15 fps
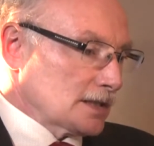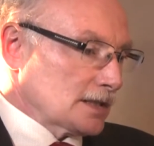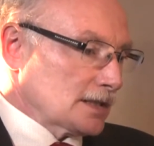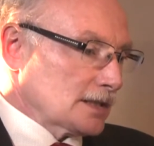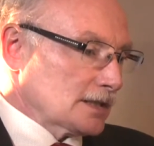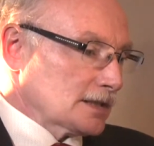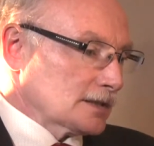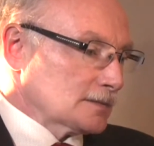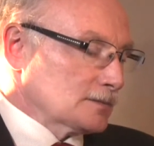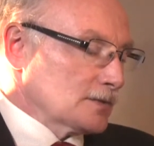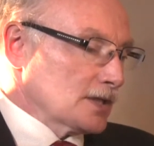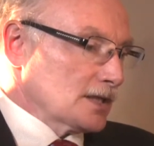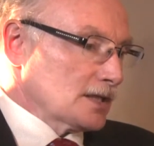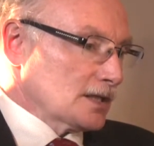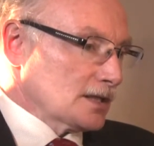uh,
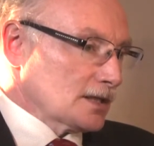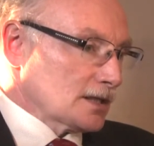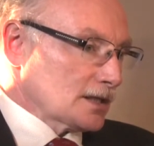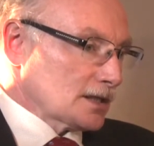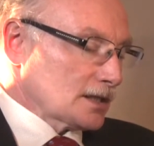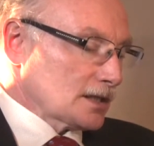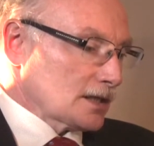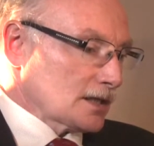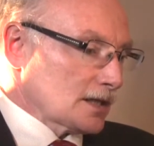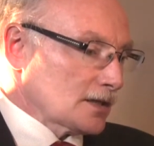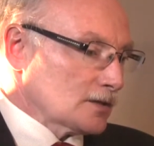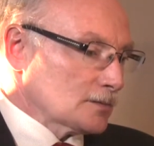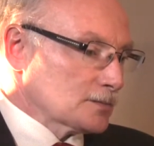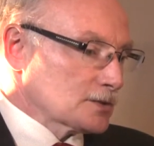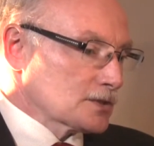that
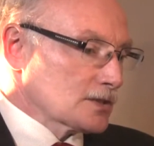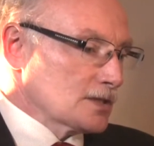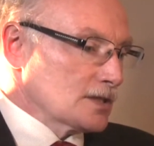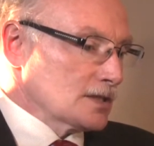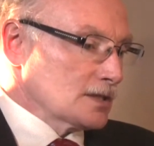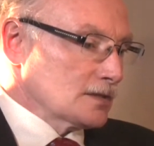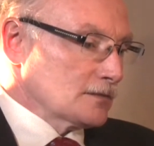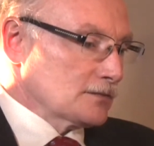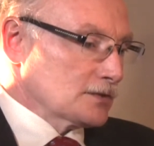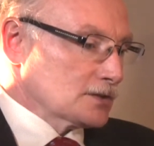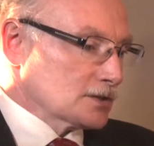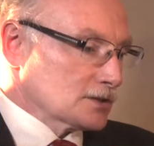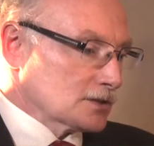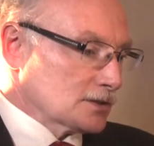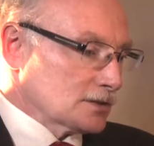helps the
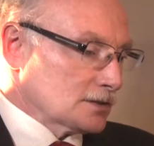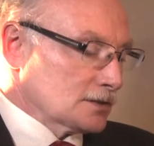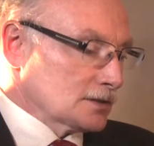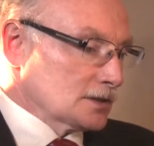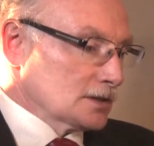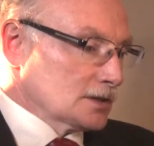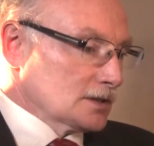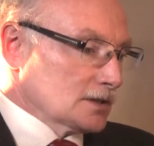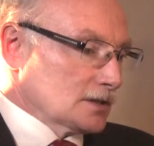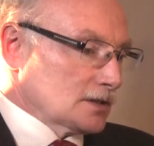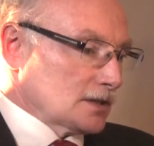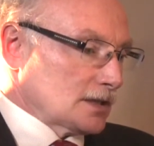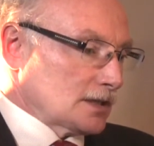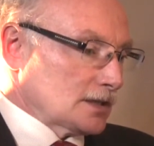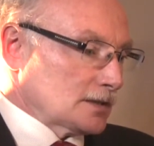physician
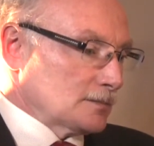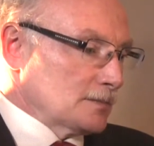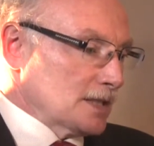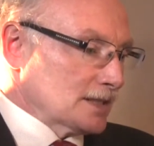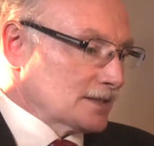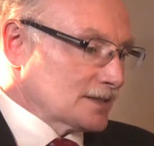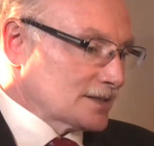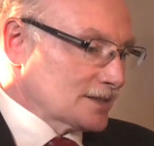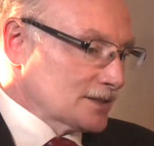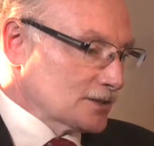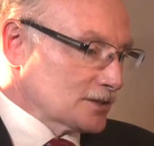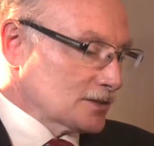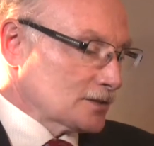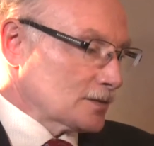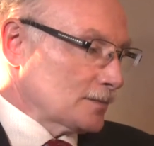make
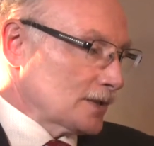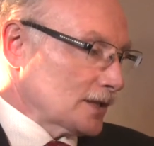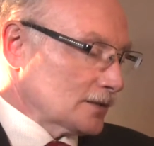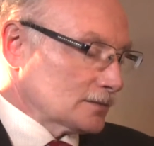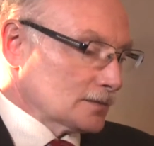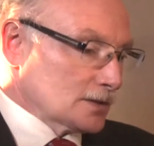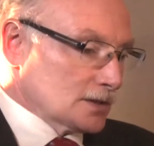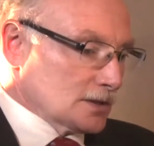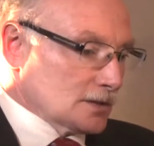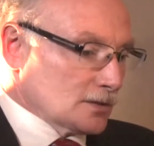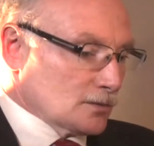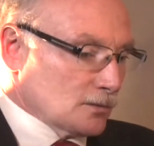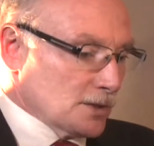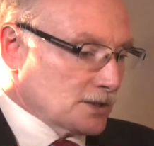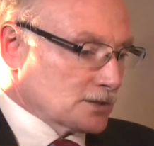decisions about
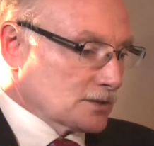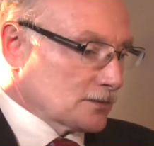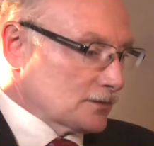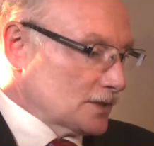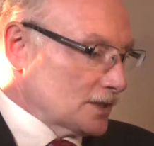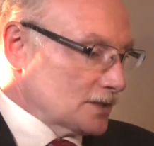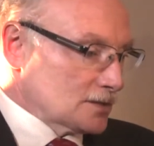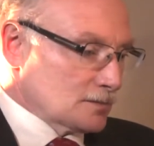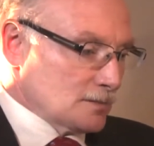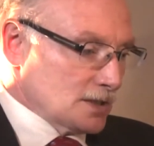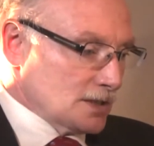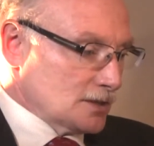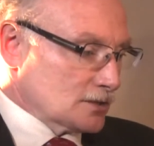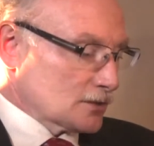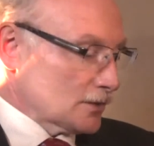which of these
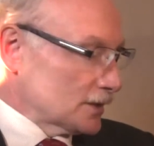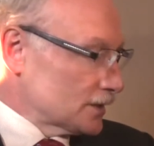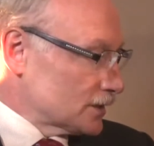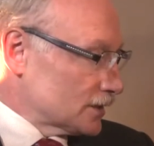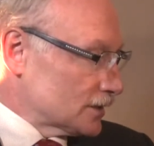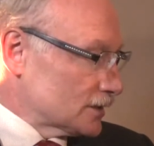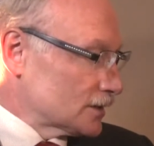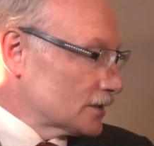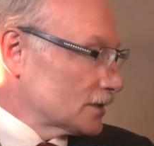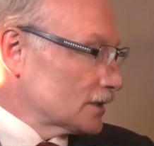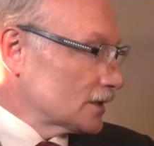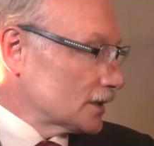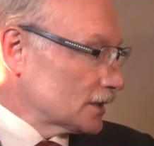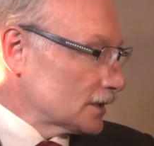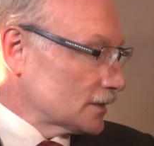many choices,
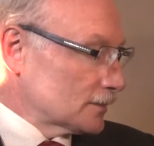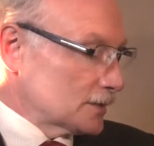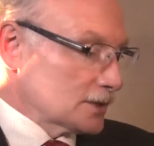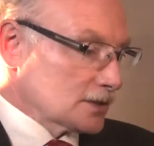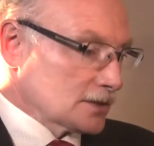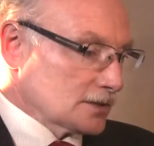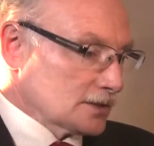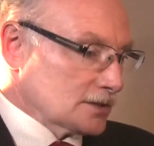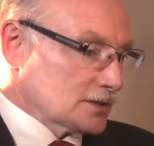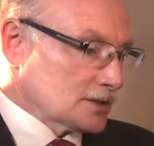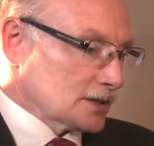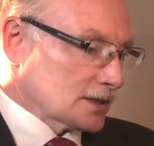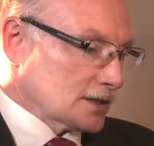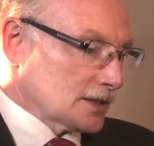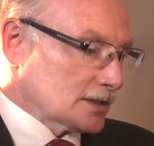particularly in
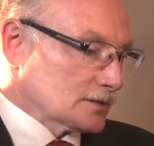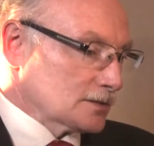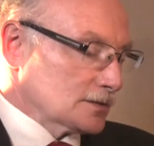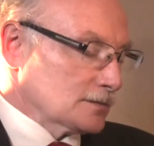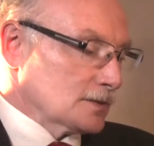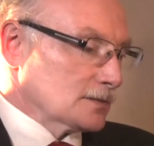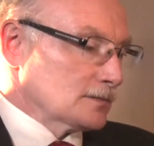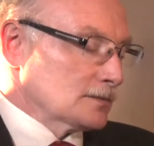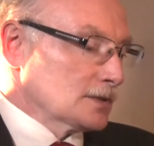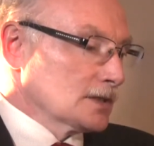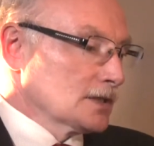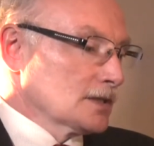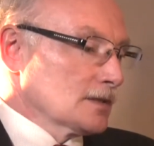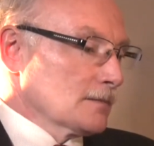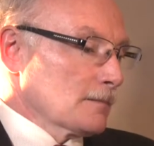psychiatry, about
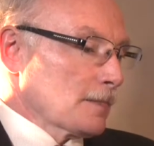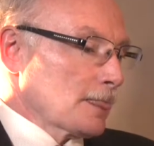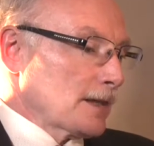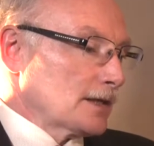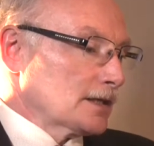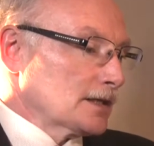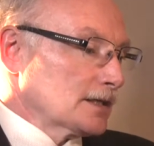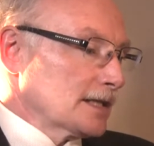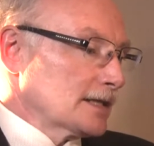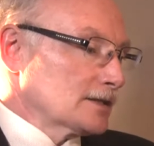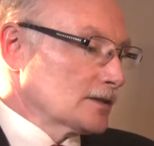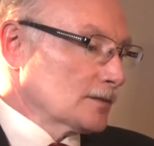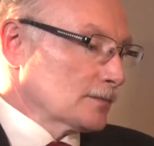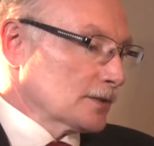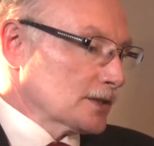
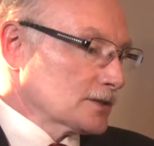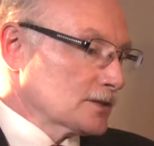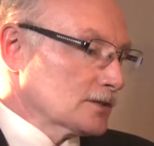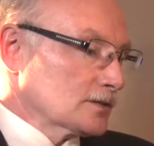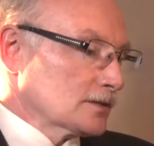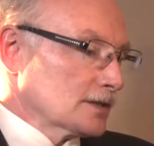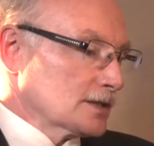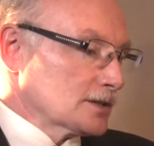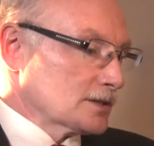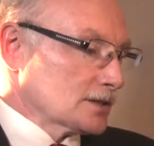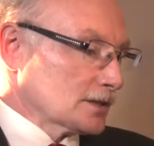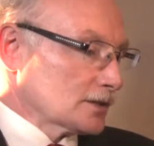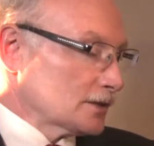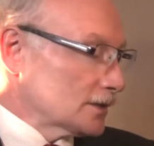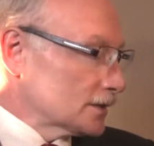antidepressant or
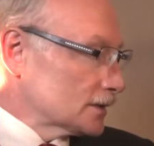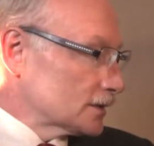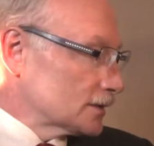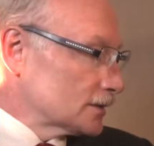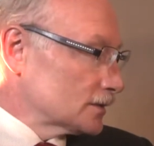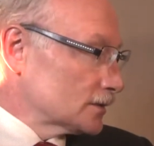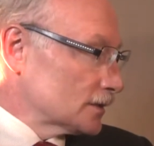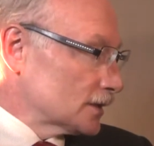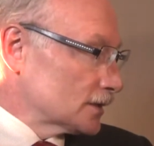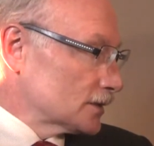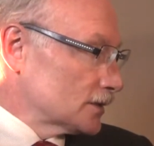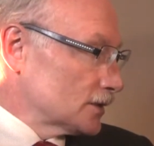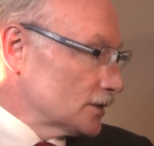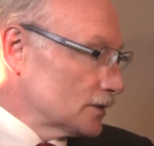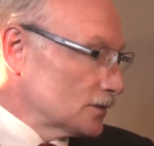antipsychotic mm-hmm.
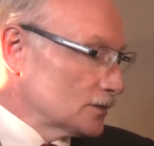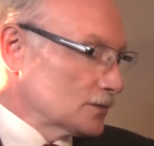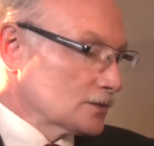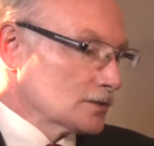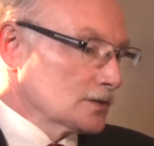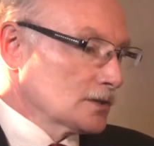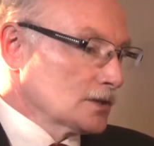drug to use.